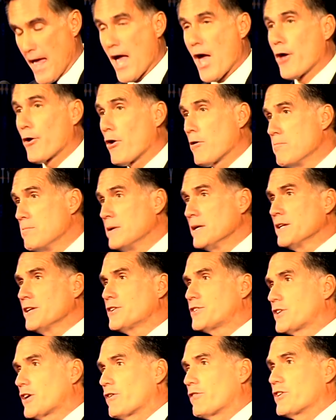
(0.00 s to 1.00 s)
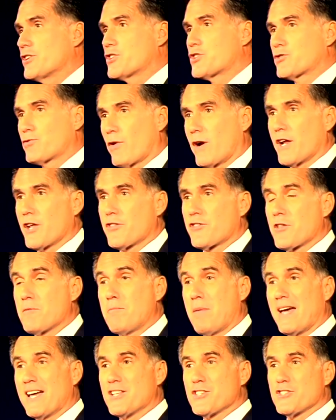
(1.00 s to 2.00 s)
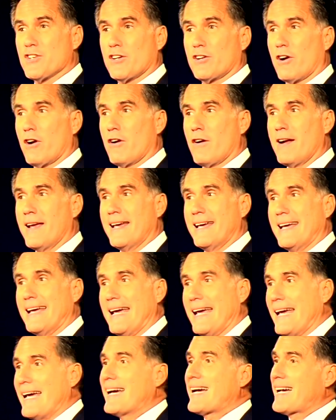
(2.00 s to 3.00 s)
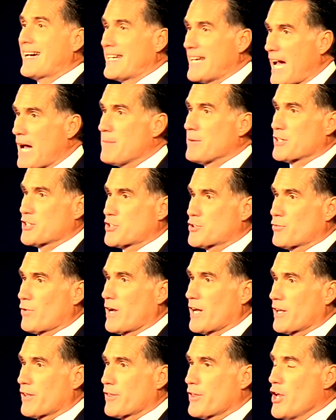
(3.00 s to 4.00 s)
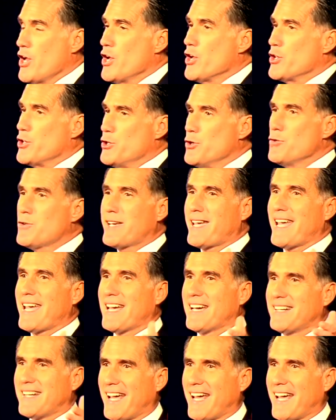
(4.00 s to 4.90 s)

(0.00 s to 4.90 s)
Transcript: And our military strength depends on our economic strength. You can't